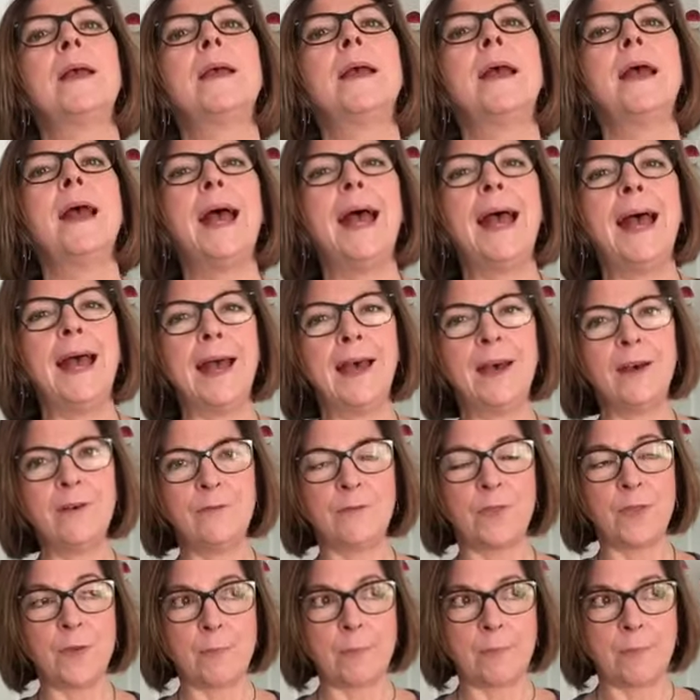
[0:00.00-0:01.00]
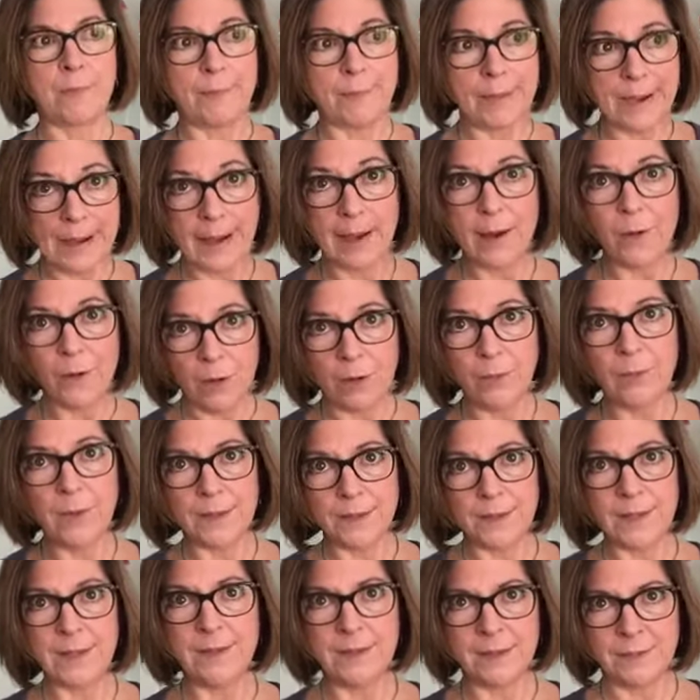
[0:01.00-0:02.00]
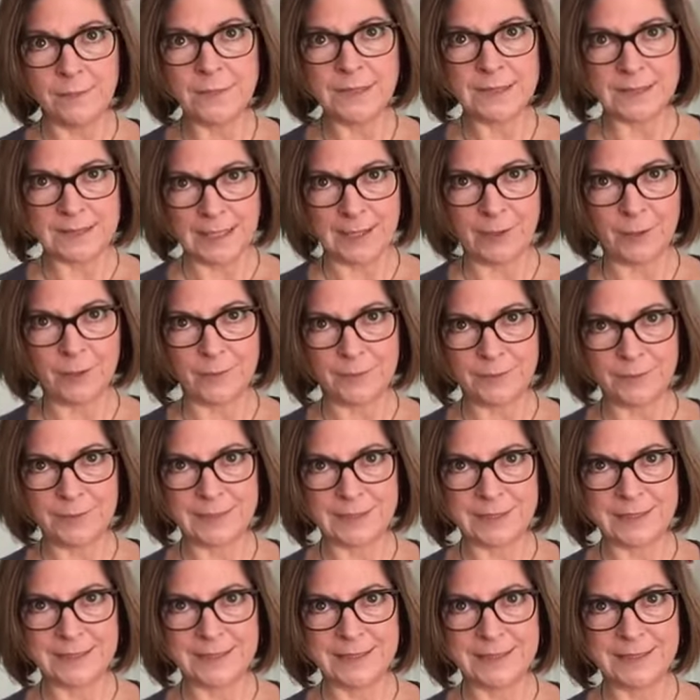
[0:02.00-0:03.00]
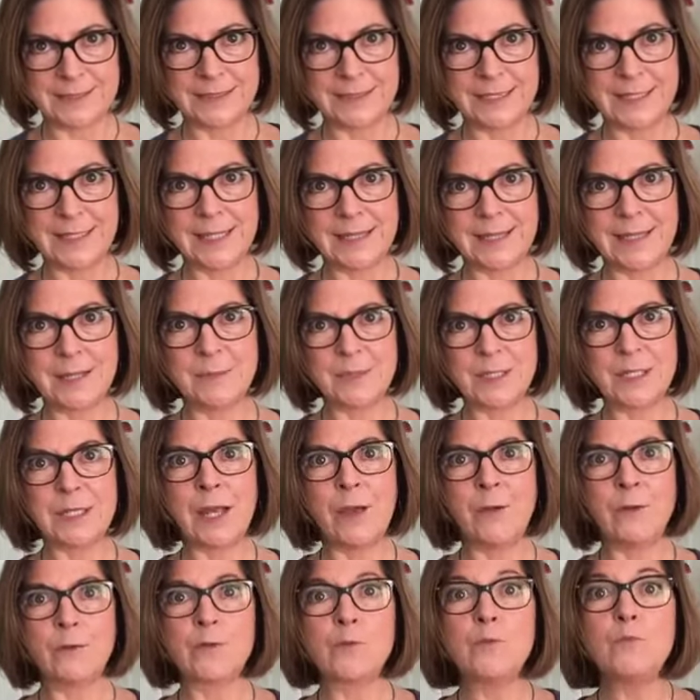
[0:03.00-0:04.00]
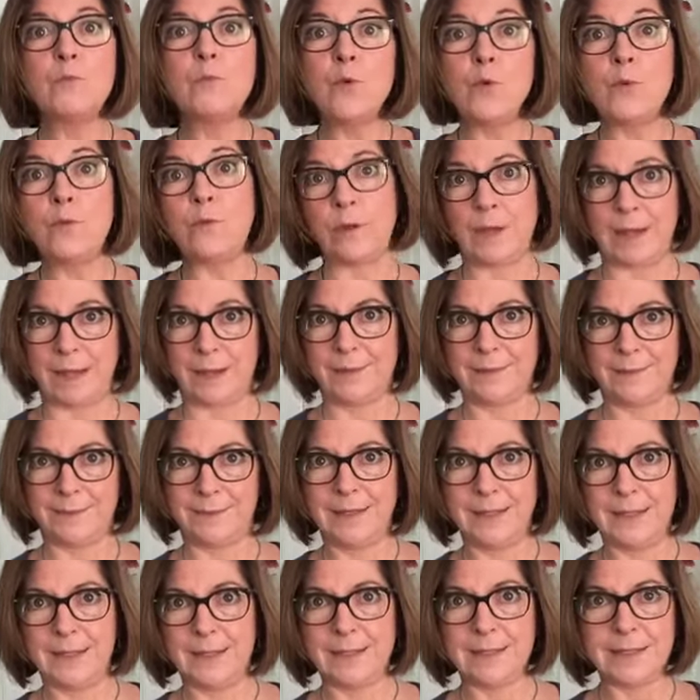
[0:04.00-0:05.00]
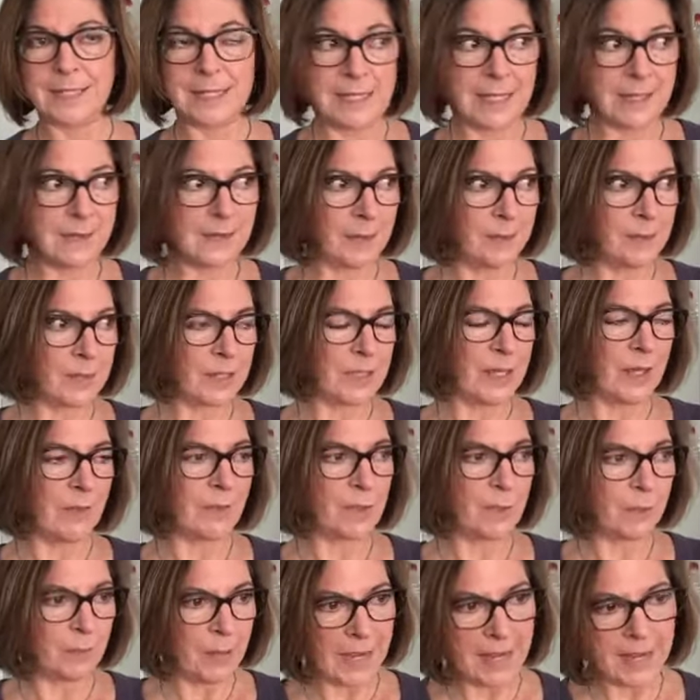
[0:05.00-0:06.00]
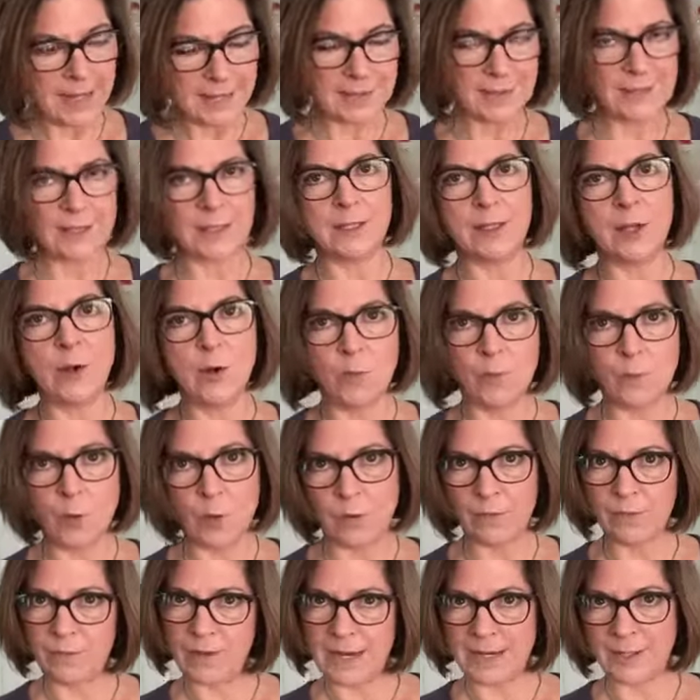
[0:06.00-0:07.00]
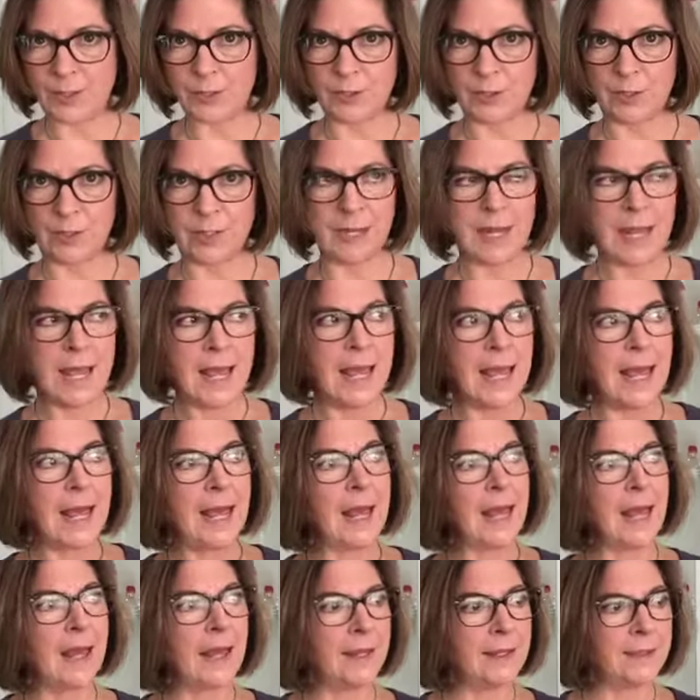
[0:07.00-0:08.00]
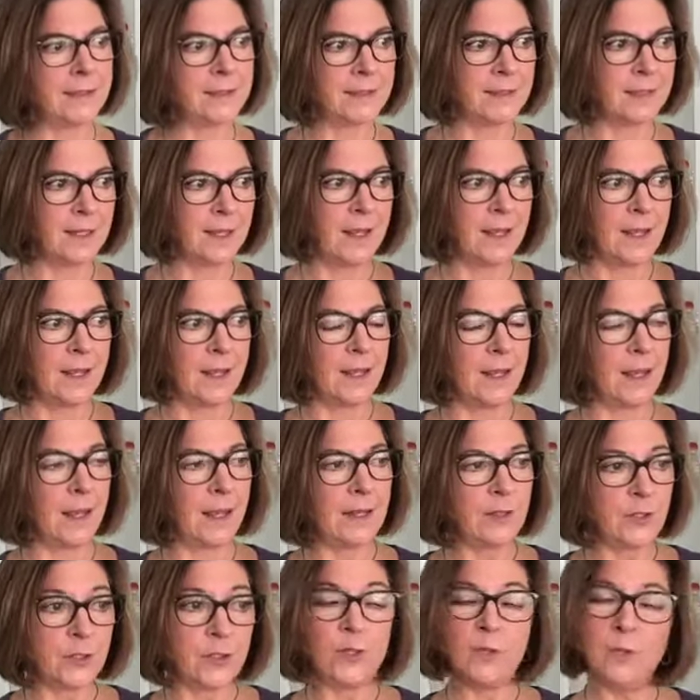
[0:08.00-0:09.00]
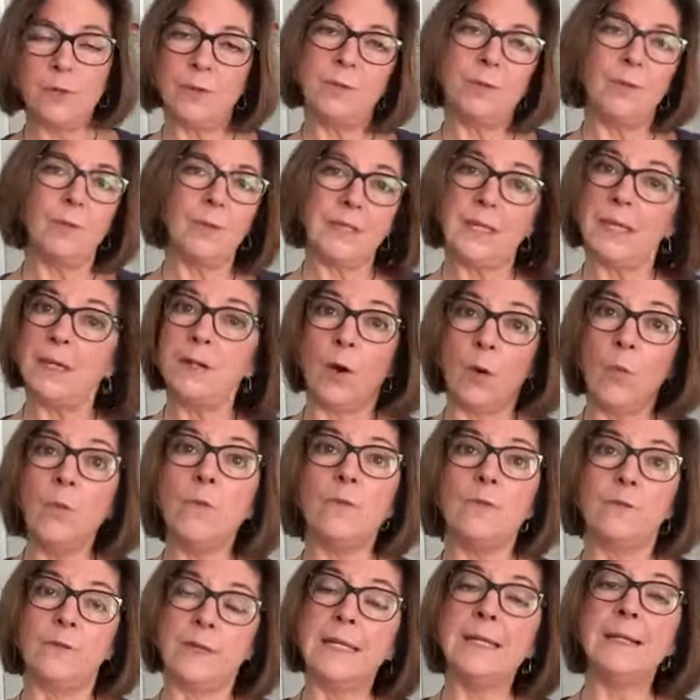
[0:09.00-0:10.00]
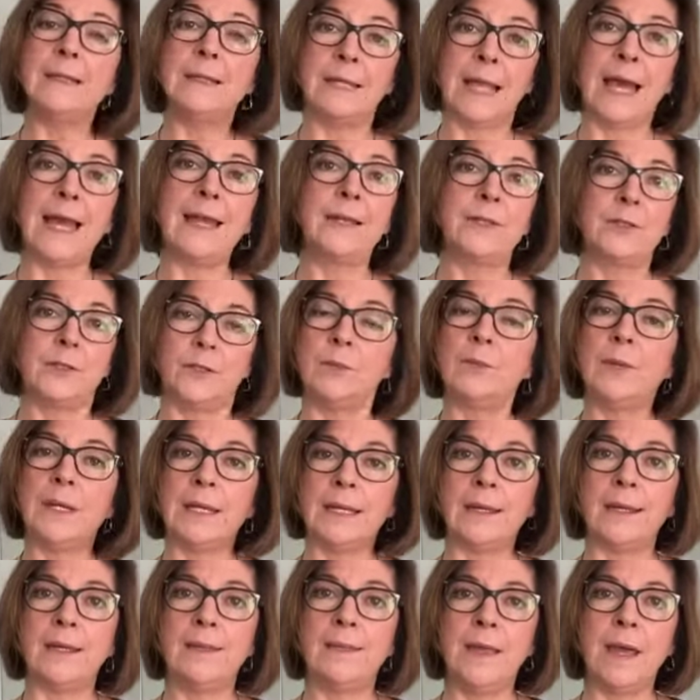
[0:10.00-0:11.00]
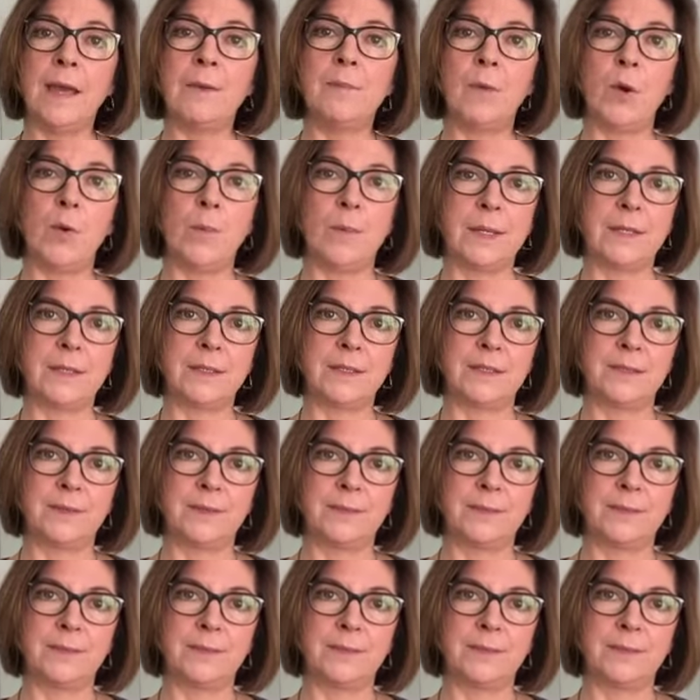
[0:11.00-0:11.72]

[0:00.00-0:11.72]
have the power within themselves to get themselves moving, to get themselves past the low motivation and do what they don't feel like doing in that moment?